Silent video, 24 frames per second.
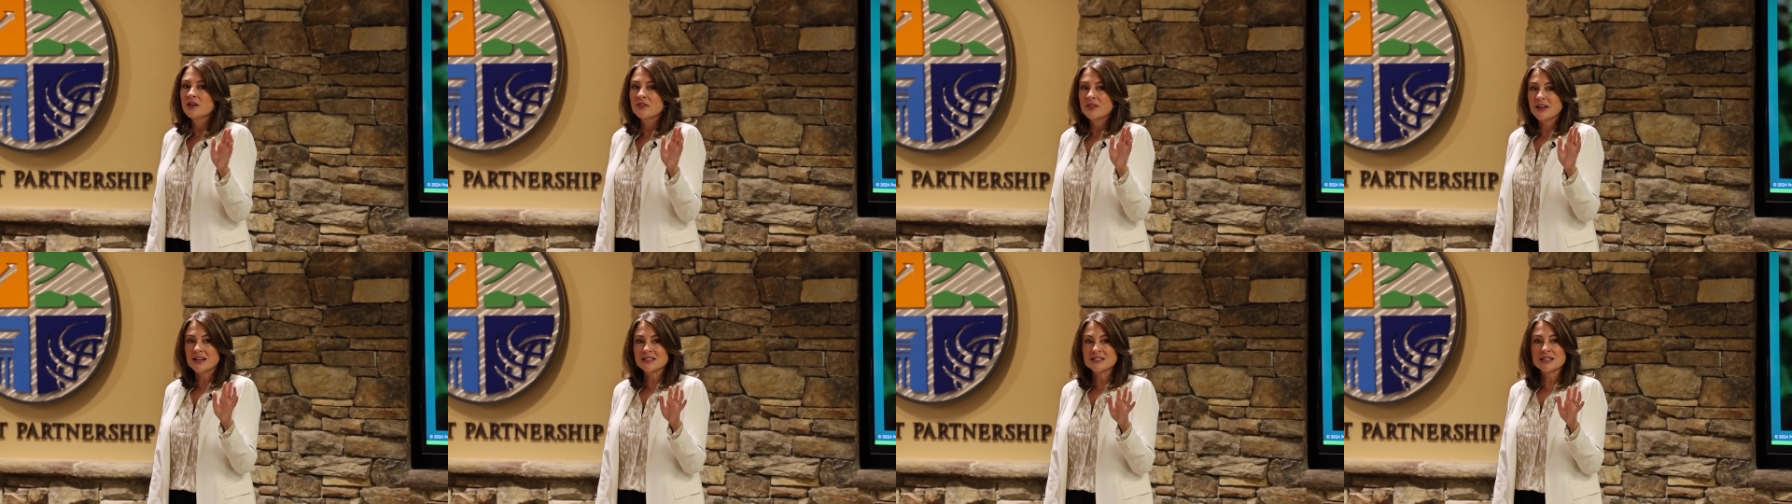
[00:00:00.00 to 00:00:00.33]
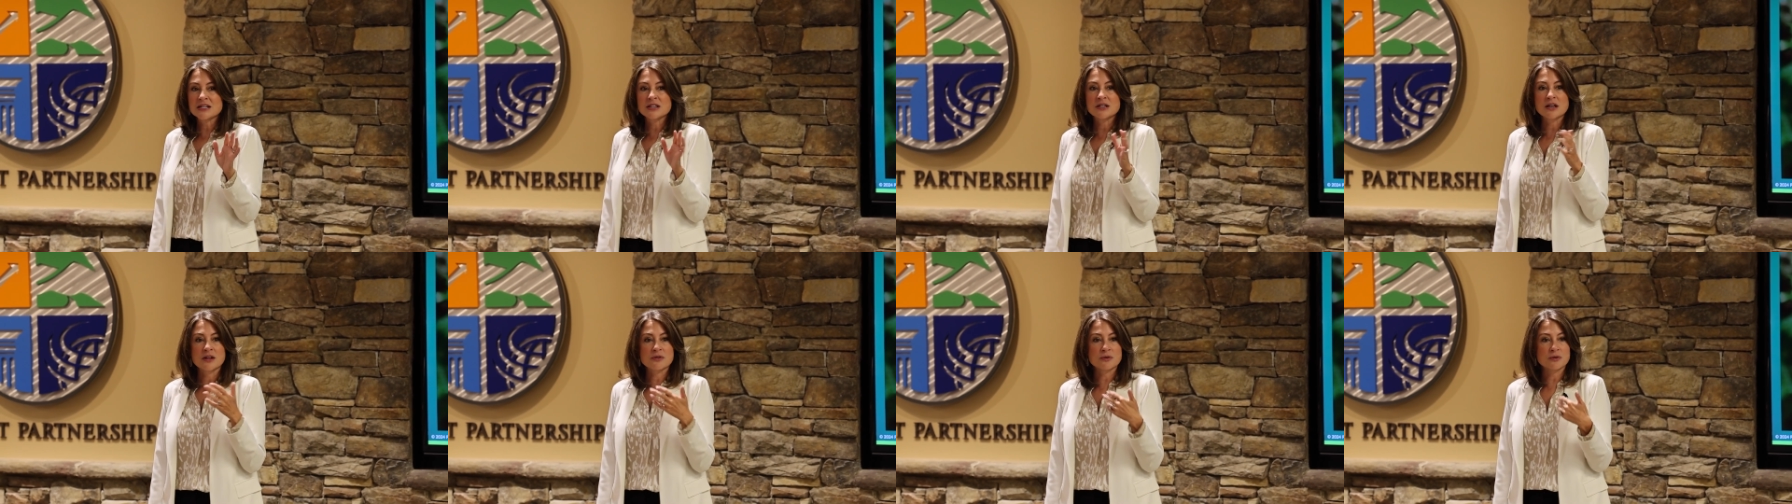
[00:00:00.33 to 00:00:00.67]
that's
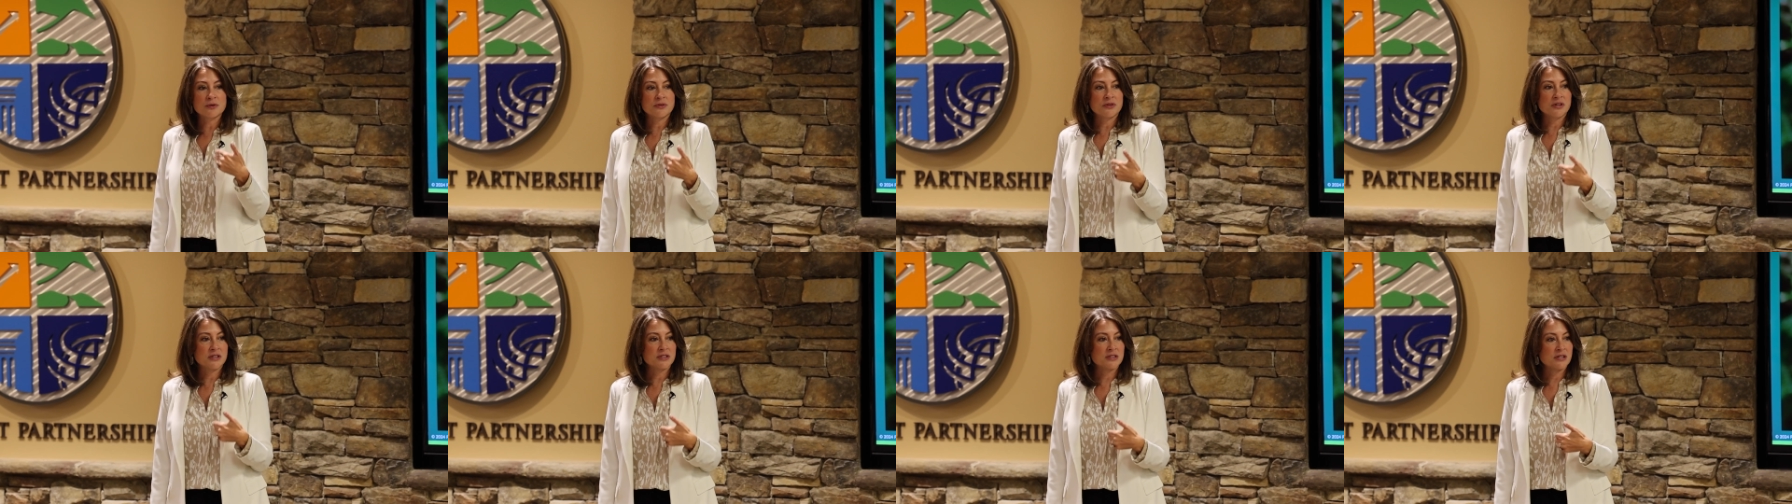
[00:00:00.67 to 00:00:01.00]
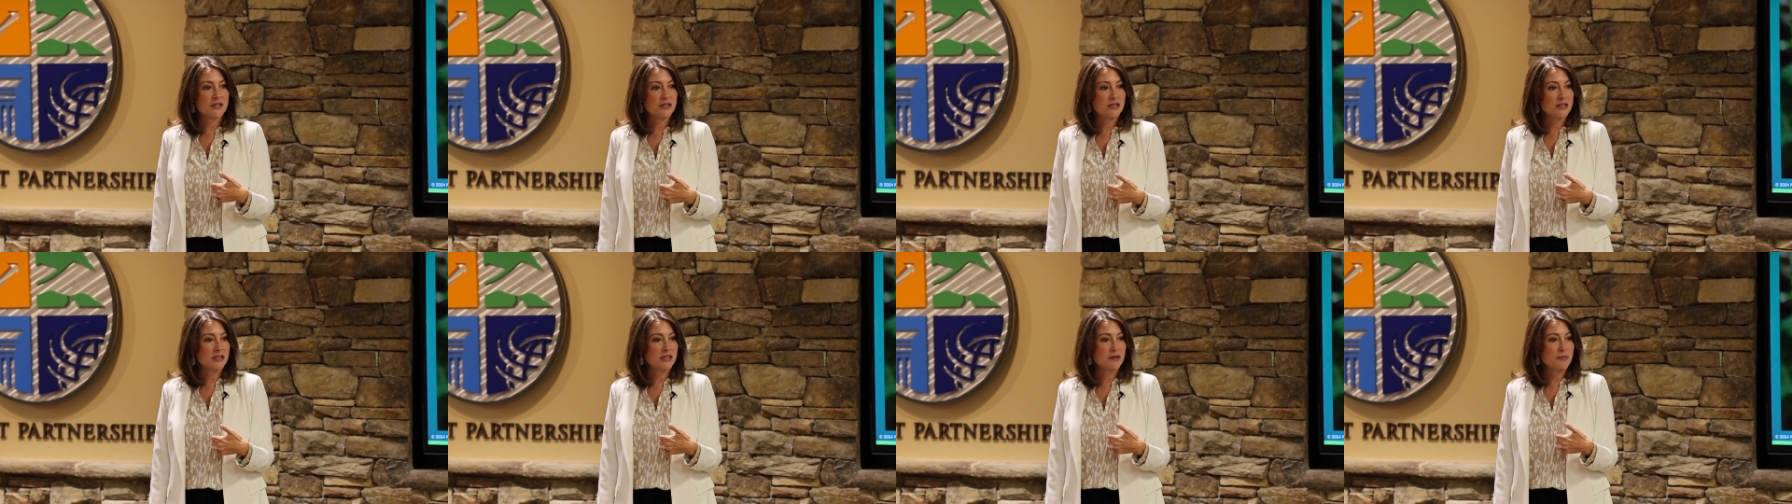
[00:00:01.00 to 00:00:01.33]
another thing to
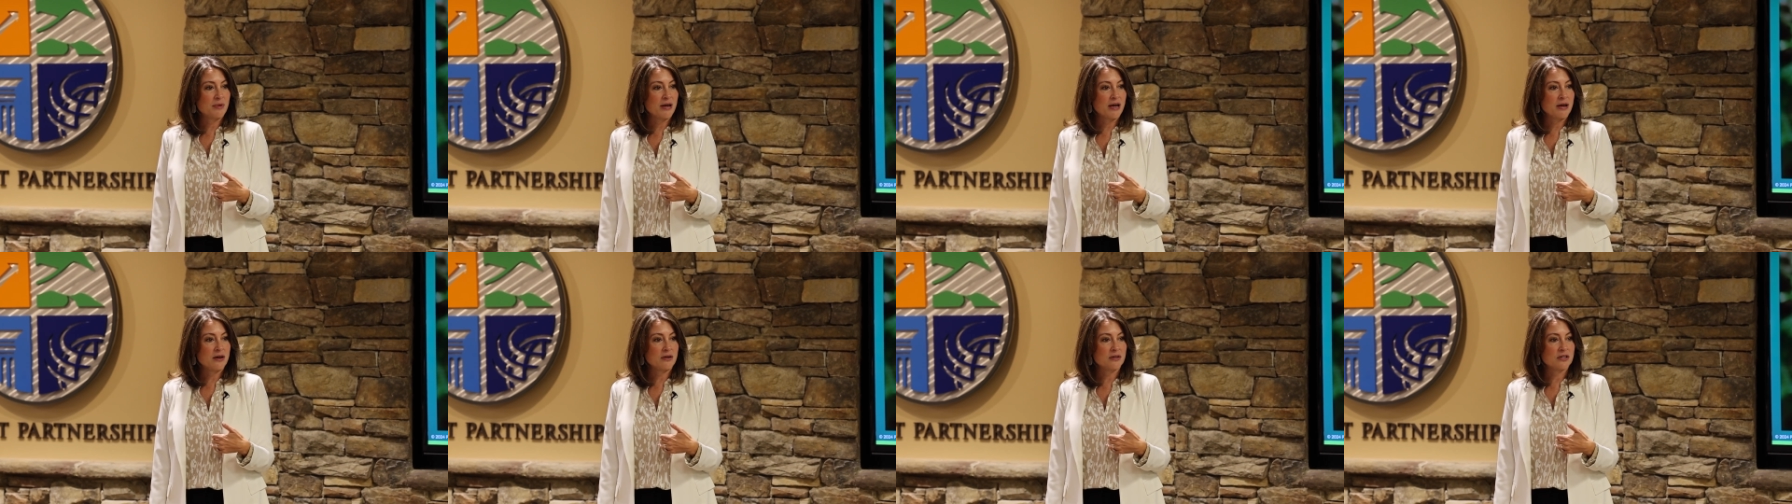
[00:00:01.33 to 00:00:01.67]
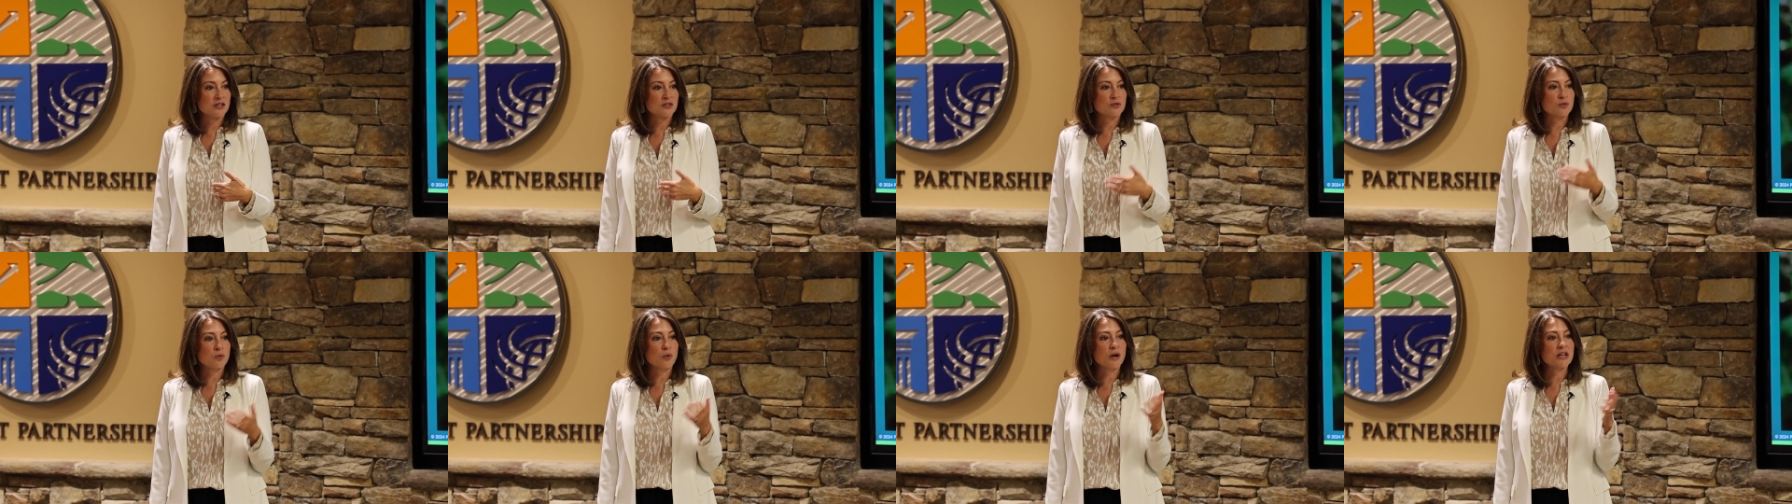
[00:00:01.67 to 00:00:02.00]
think about
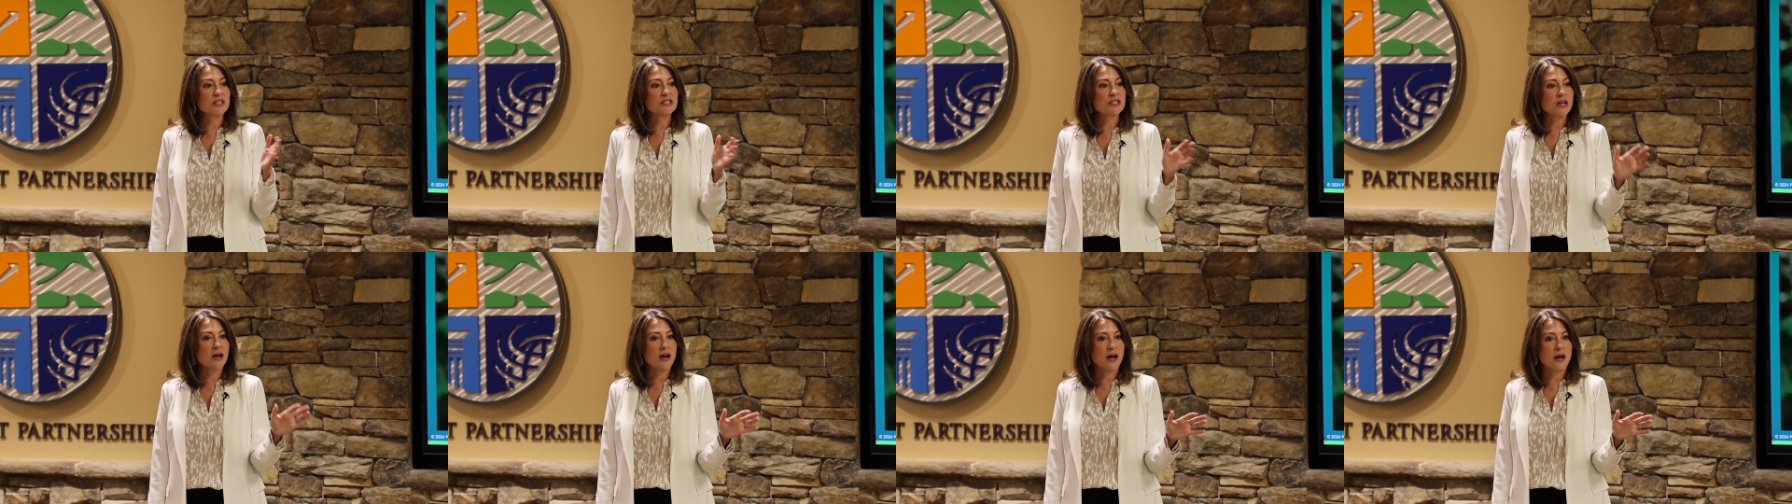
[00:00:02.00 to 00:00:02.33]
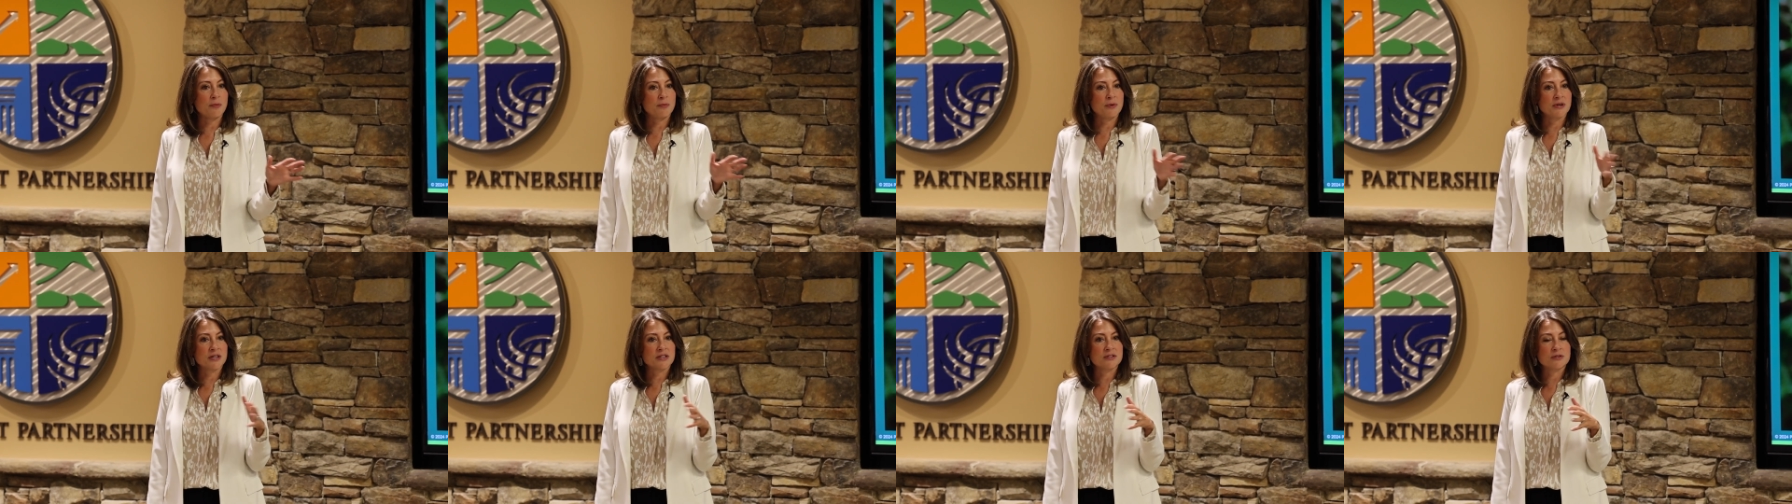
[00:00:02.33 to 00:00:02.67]
is what
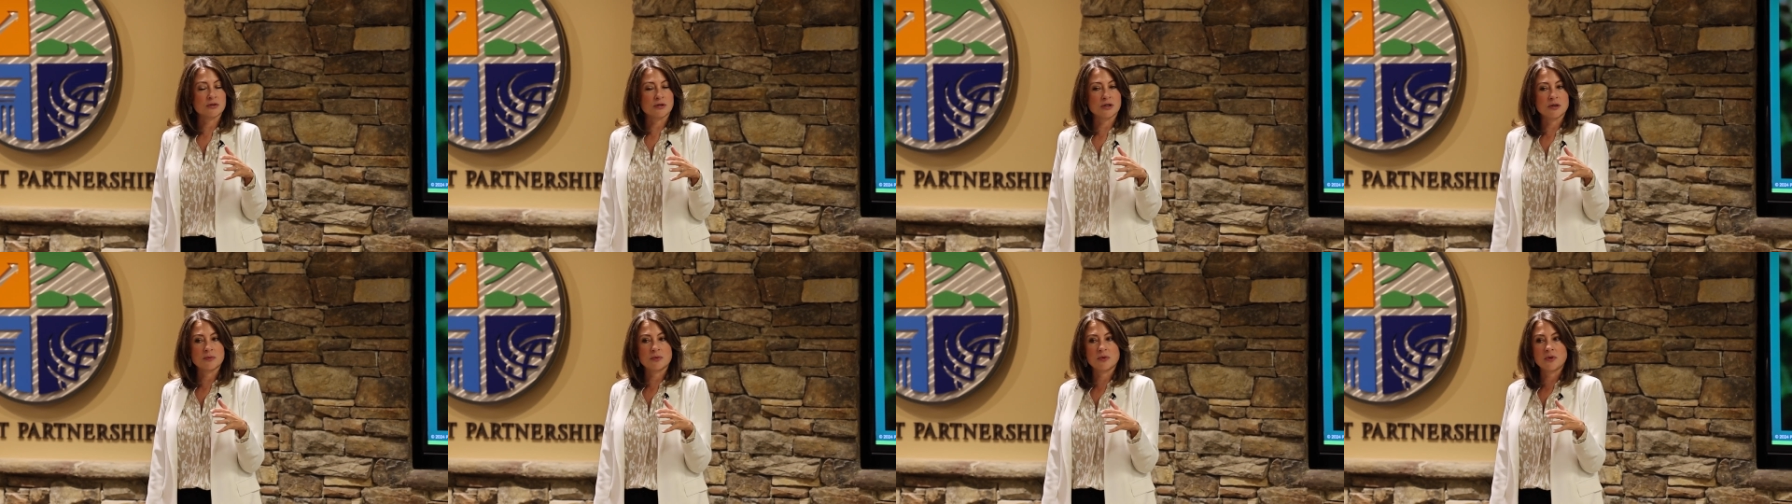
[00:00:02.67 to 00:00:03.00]
topics are at